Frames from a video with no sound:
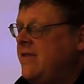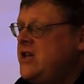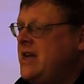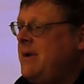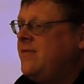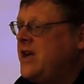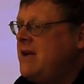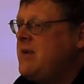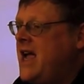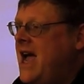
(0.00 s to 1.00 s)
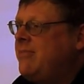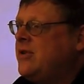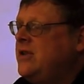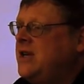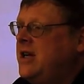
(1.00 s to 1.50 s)
Every time I forget my
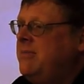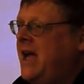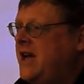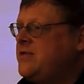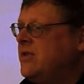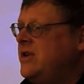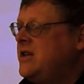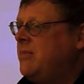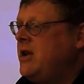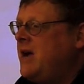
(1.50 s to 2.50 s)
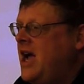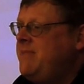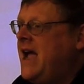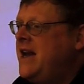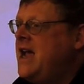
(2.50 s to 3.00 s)
Apple password to put it in my
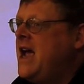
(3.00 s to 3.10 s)
iPad,